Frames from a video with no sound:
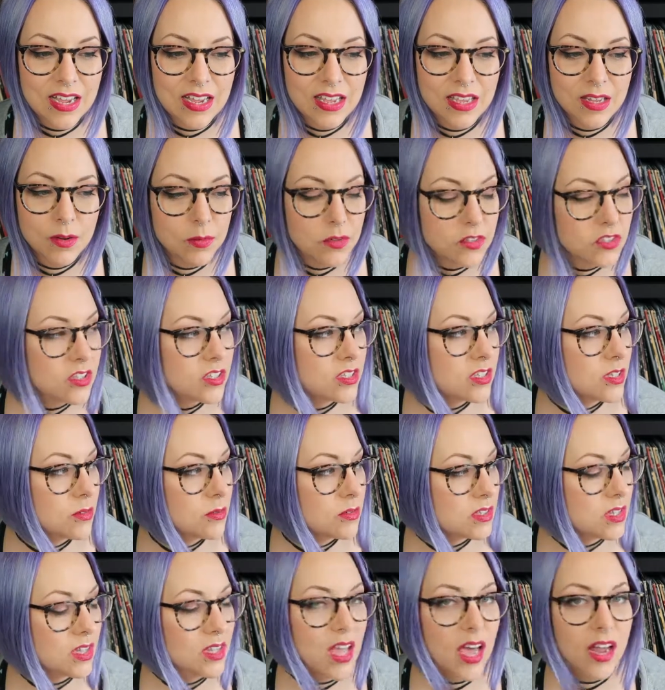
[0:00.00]
it was just, there
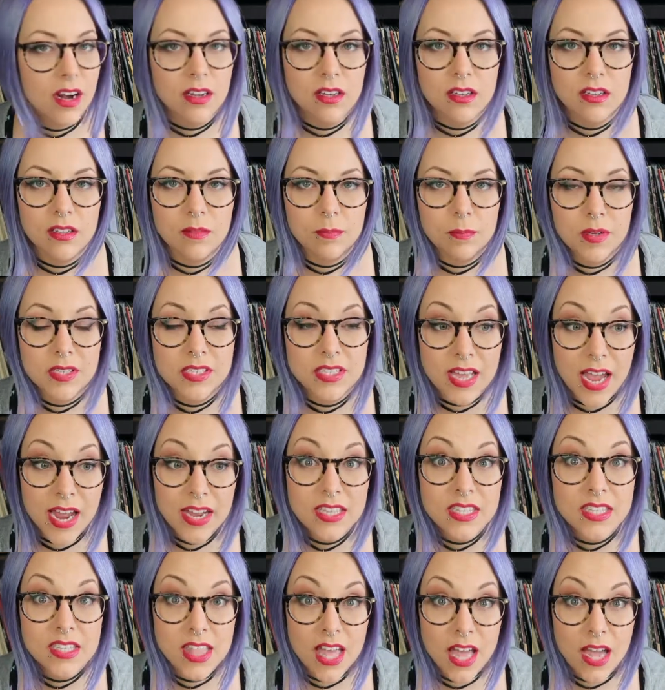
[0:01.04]
was a lot of,
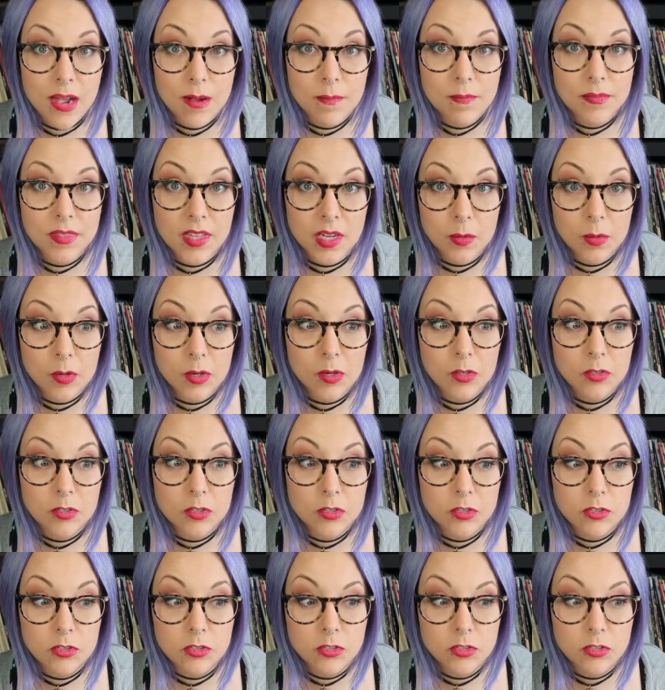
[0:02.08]
besides them, there were